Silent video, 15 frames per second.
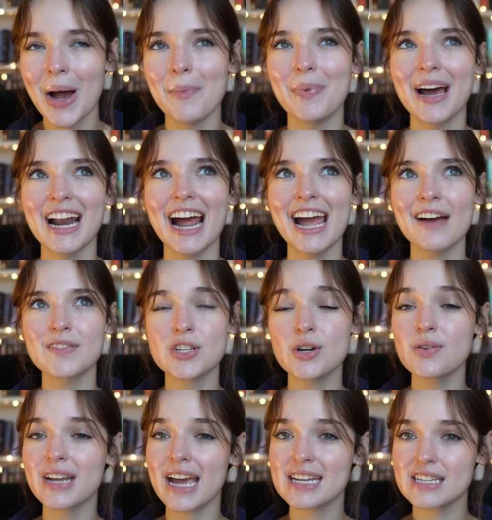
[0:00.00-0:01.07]
But I have
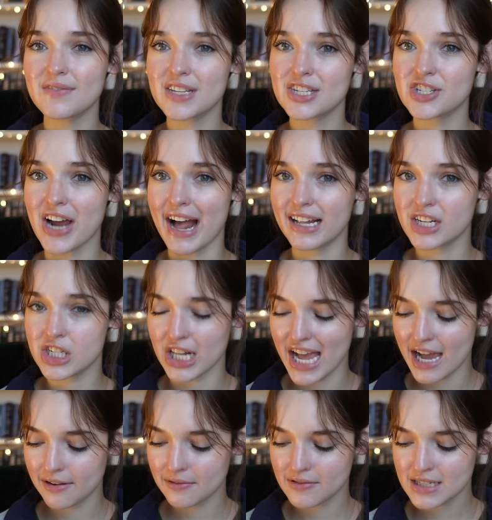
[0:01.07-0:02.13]
2 days of this challenge
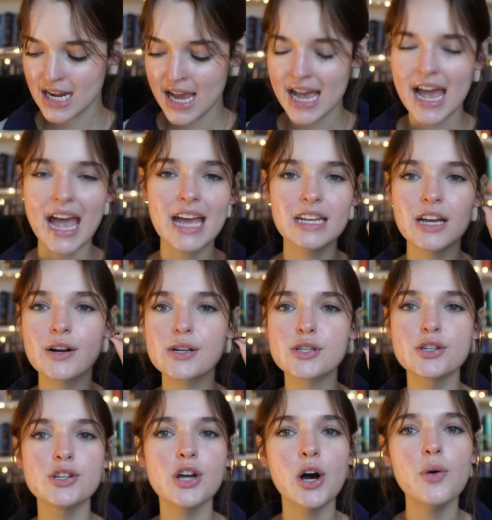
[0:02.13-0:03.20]
left, and there is
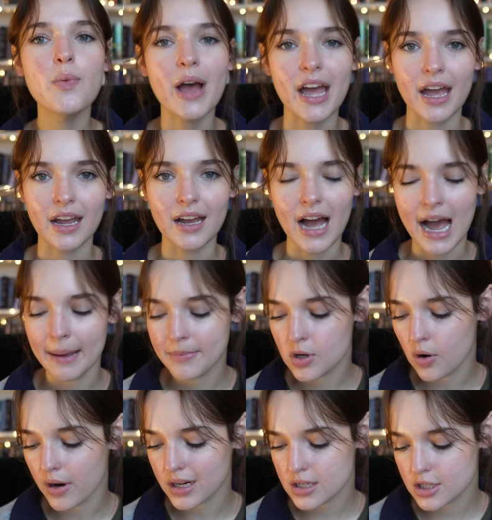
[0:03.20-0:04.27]
no way I'm
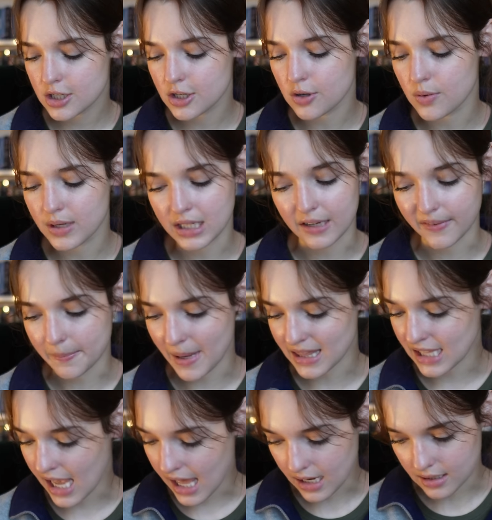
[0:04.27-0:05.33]
going to give up at
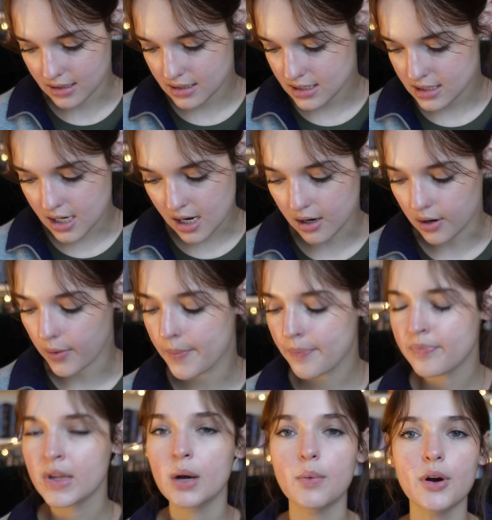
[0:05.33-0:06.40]
the end. So
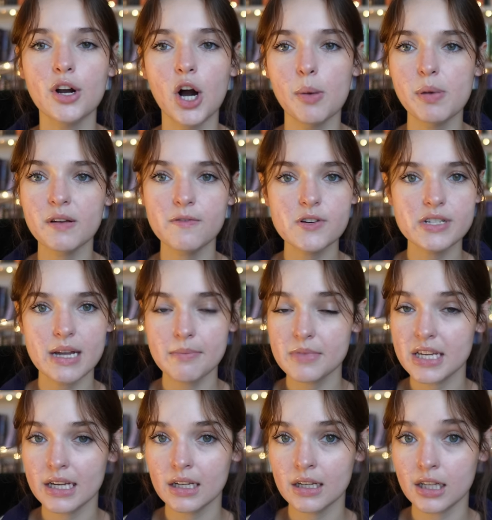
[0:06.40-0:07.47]
we're hoping for
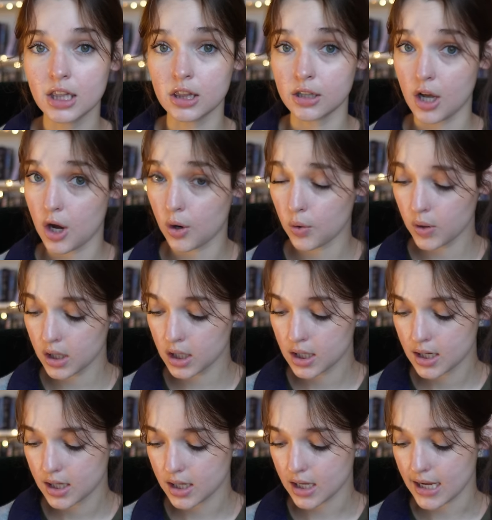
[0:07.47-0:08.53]
something low.
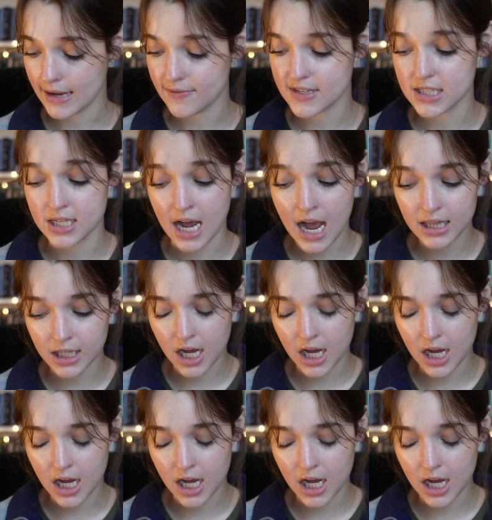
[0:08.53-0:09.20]
If it's not